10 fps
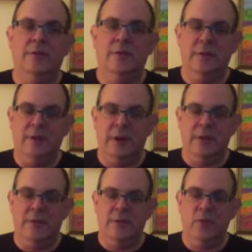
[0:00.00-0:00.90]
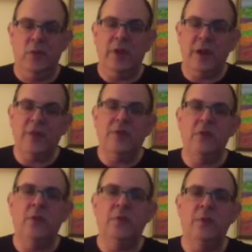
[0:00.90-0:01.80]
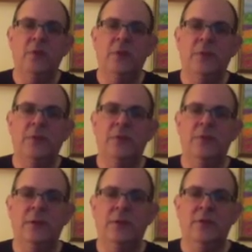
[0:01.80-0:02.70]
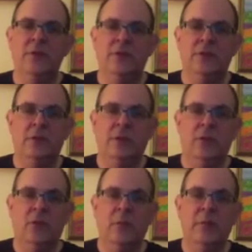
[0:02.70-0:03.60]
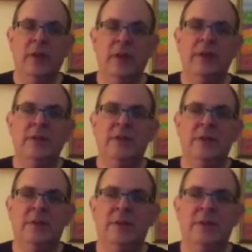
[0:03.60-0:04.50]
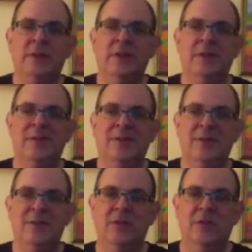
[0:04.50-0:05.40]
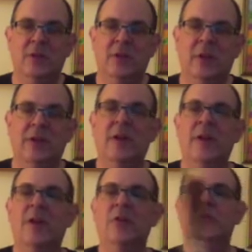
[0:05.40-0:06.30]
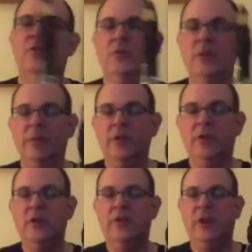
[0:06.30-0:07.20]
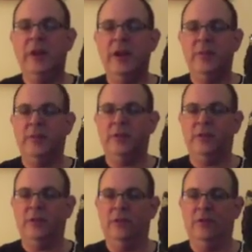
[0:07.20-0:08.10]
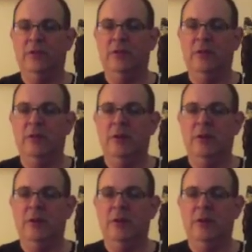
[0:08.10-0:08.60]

Now, whenever you're moving your fingers this slow or playing something this slowly, you should really make sure that your hand position is good.